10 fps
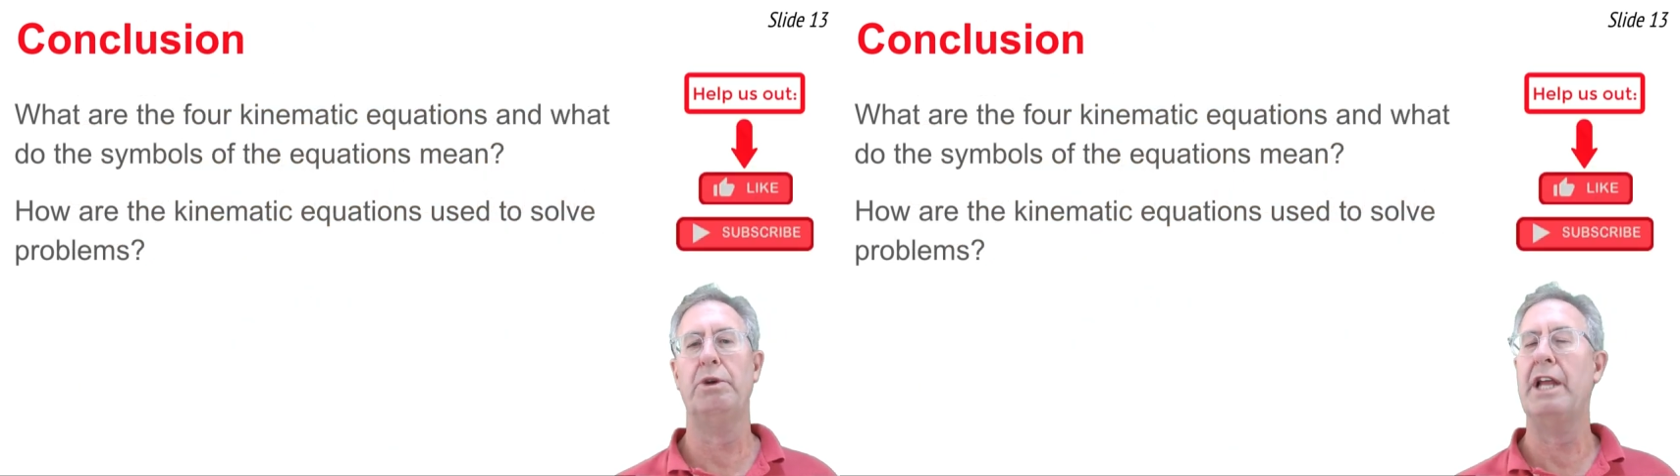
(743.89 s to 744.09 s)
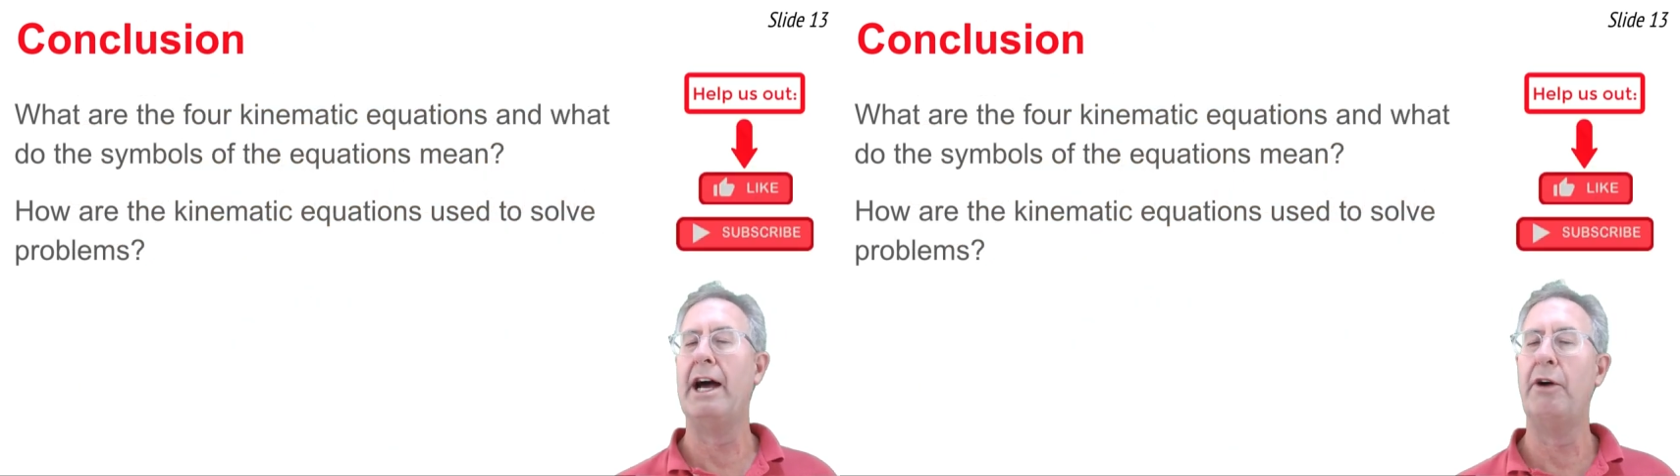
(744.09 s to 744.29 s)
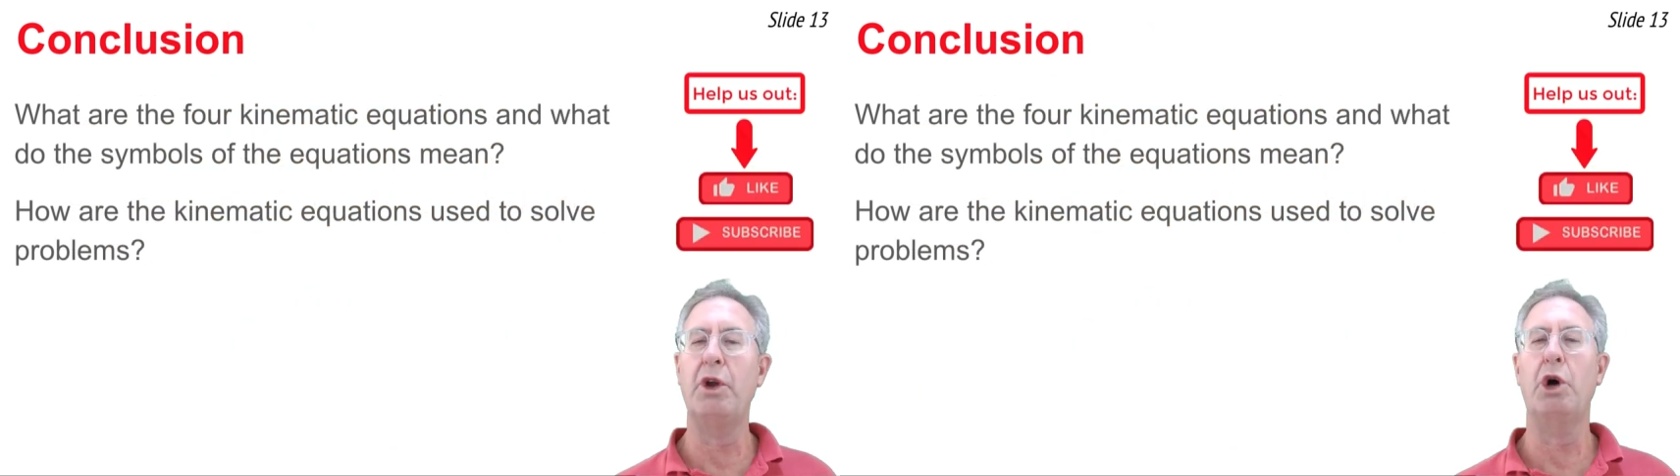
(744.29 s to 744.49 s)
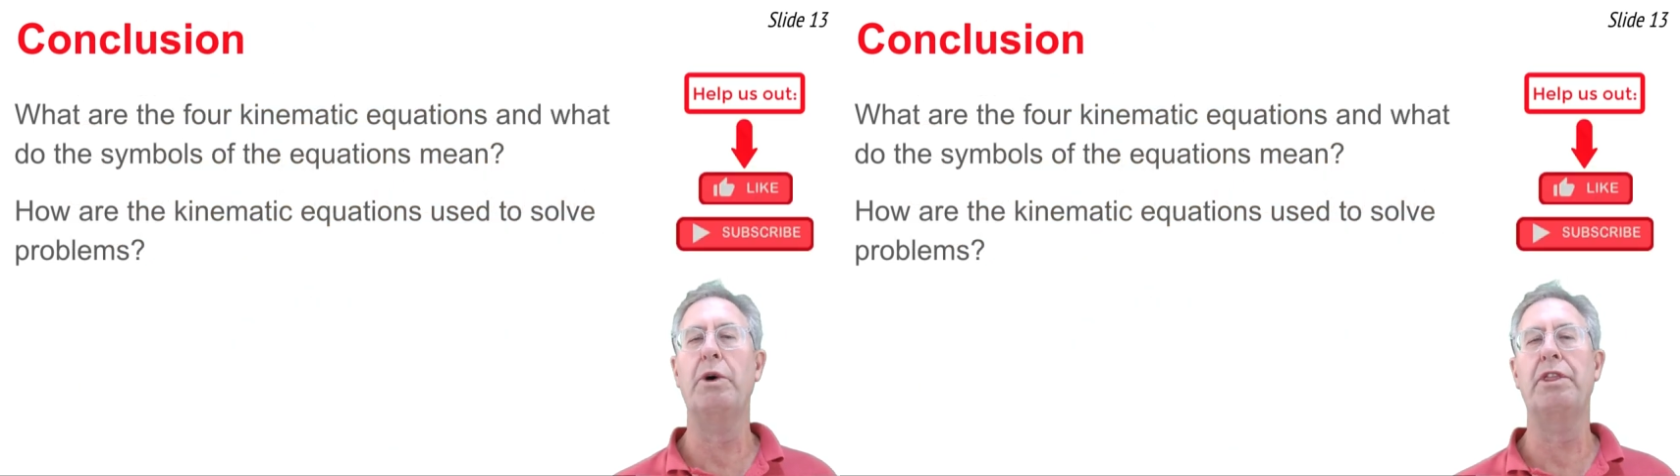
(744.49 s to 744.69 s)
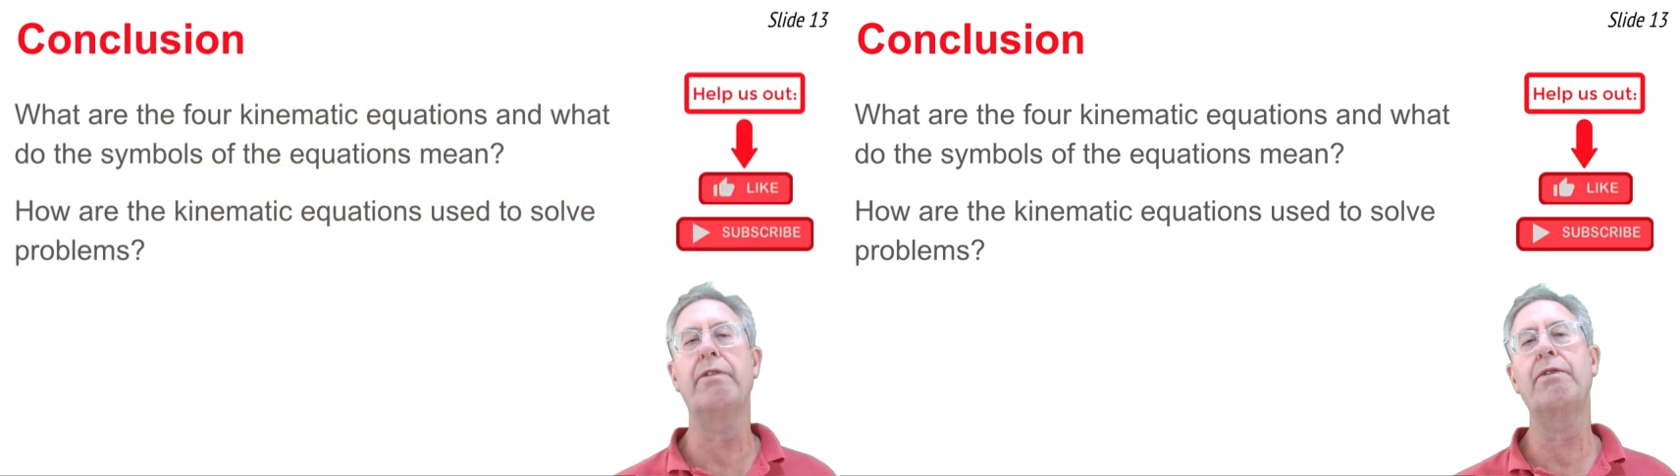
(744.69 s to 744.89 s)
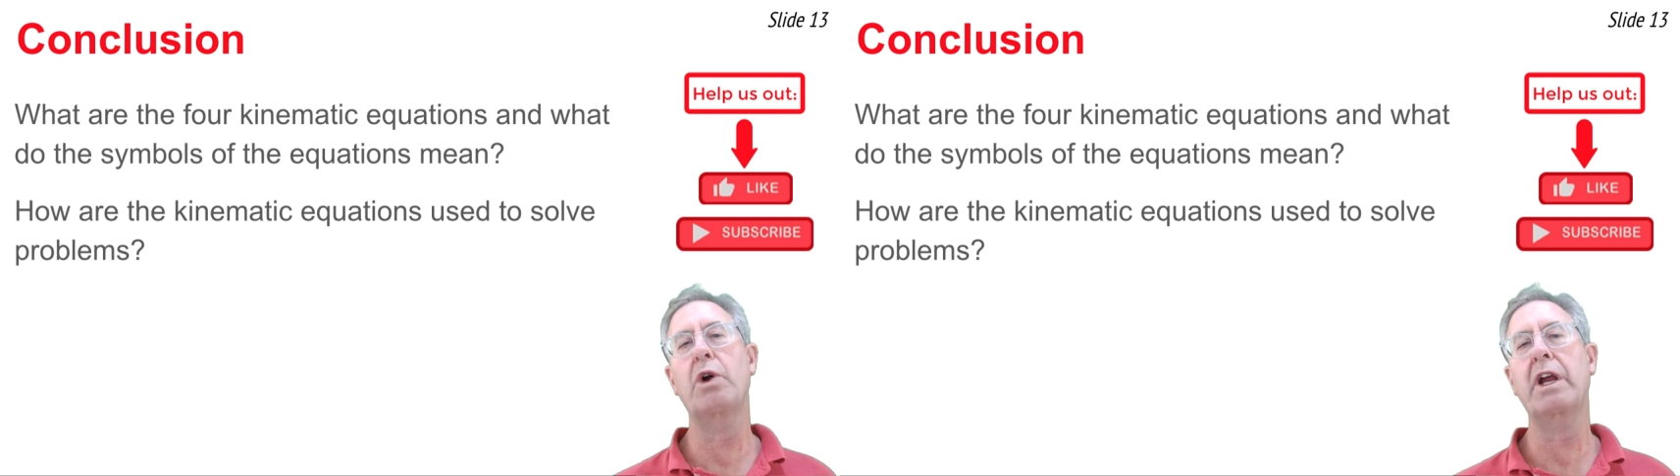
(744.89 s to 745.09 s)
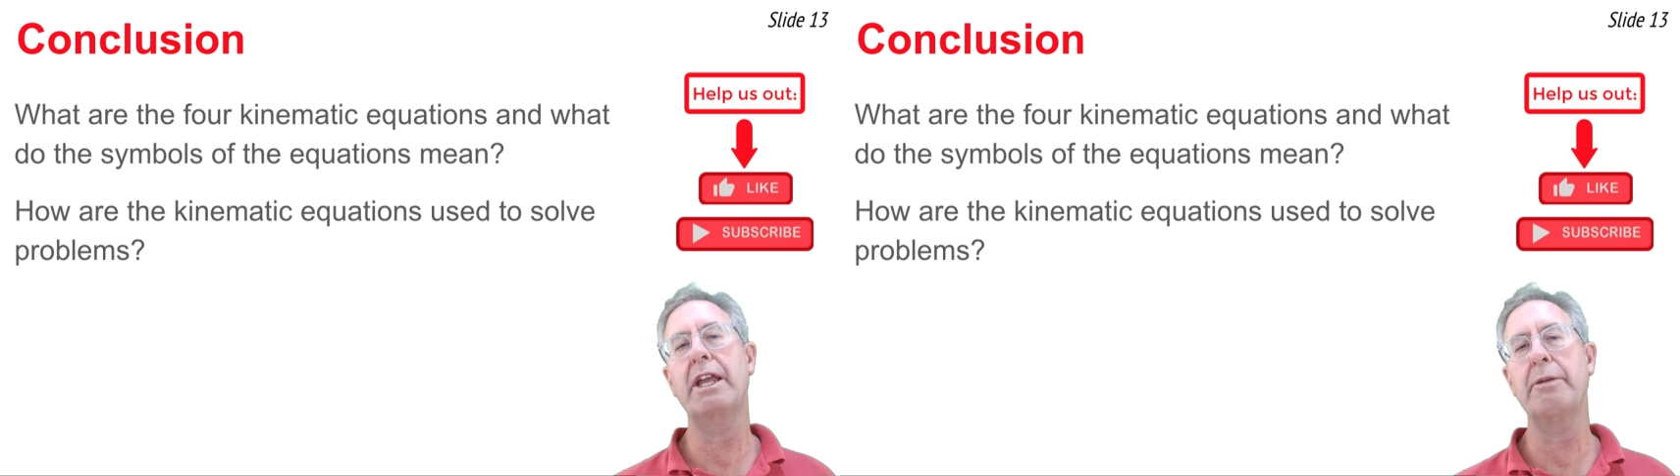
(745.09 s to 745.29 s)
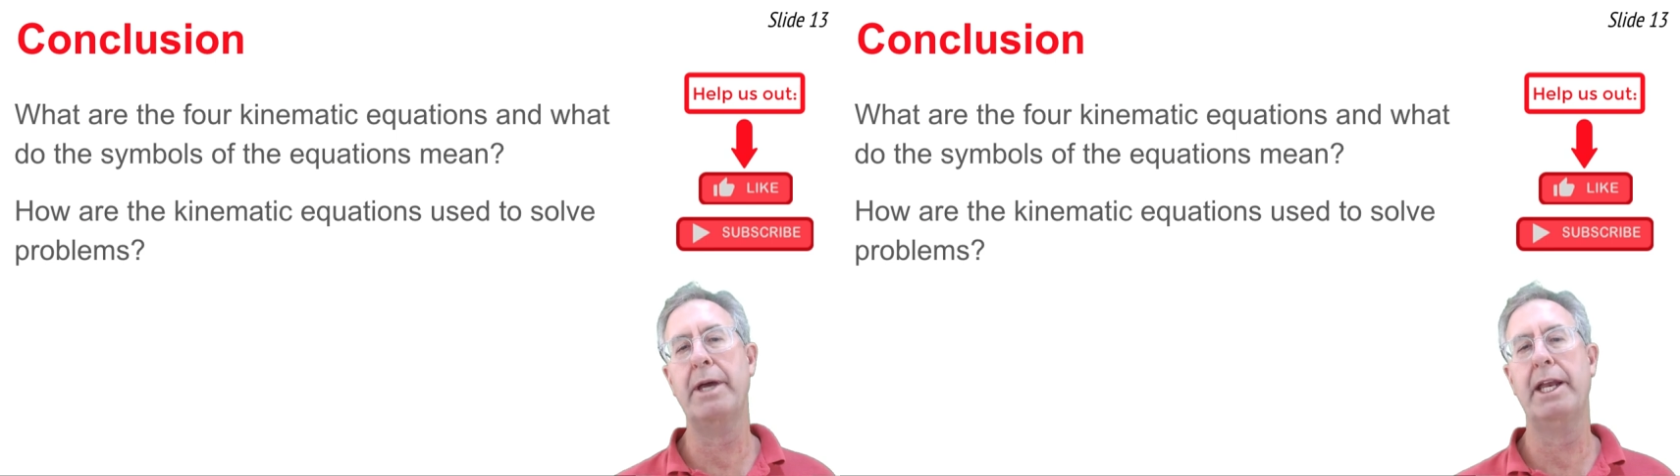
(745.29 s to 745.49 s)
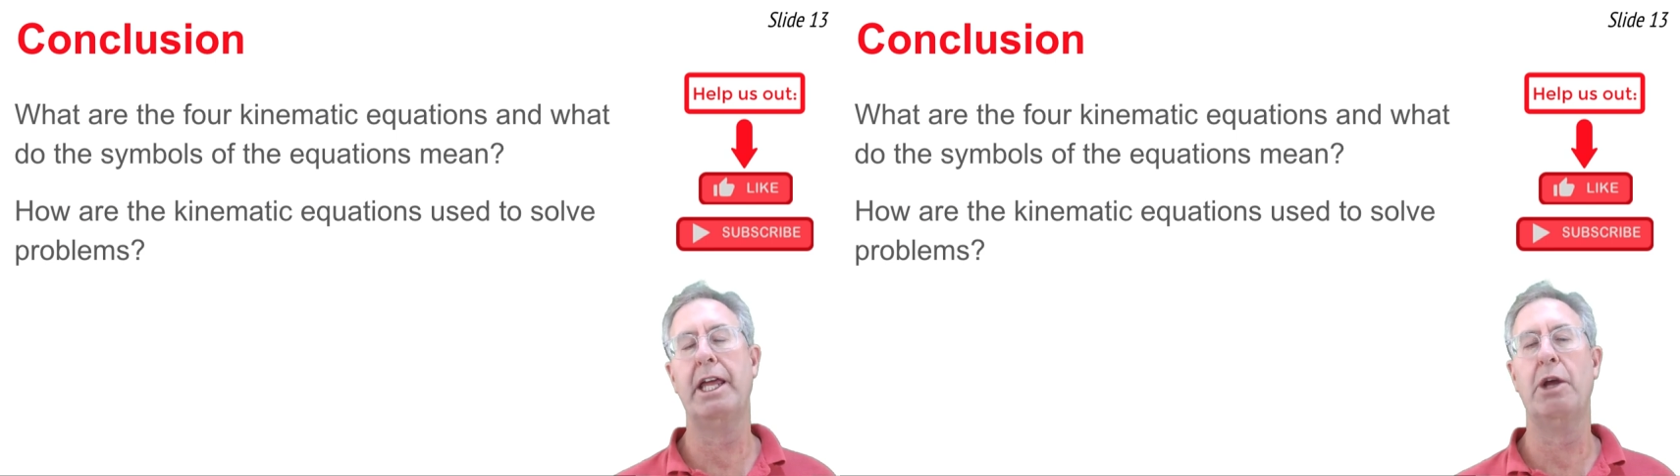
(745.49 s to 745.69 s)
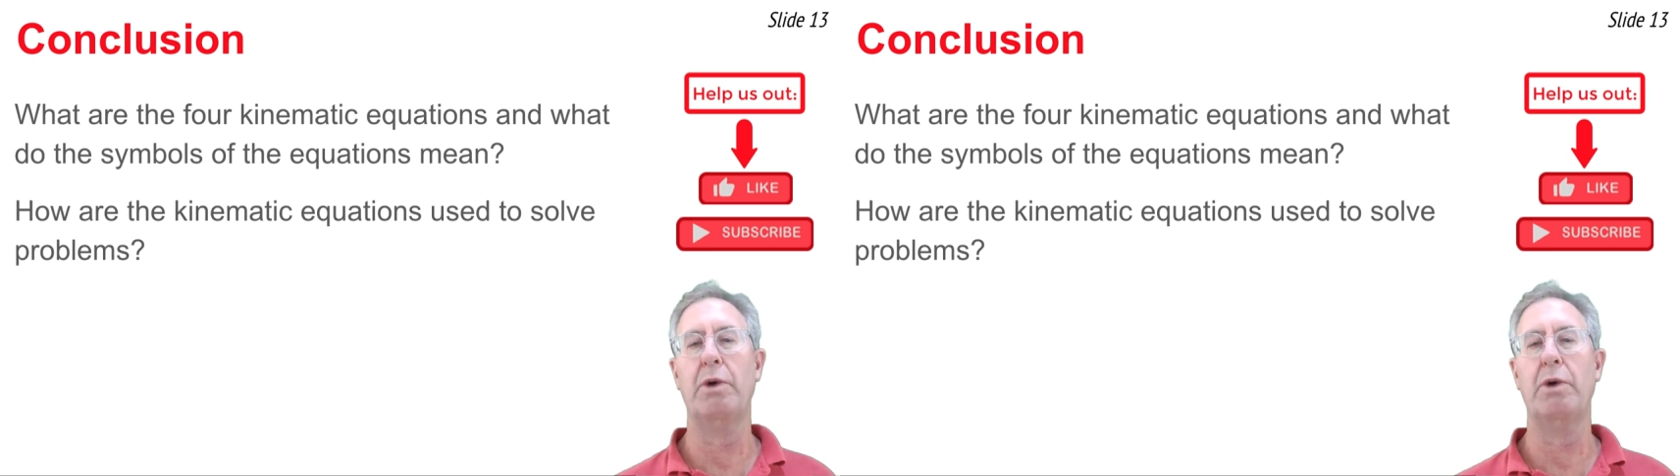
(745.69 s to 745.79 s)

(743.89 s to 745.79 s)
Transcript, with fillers: We now know what the four kinematic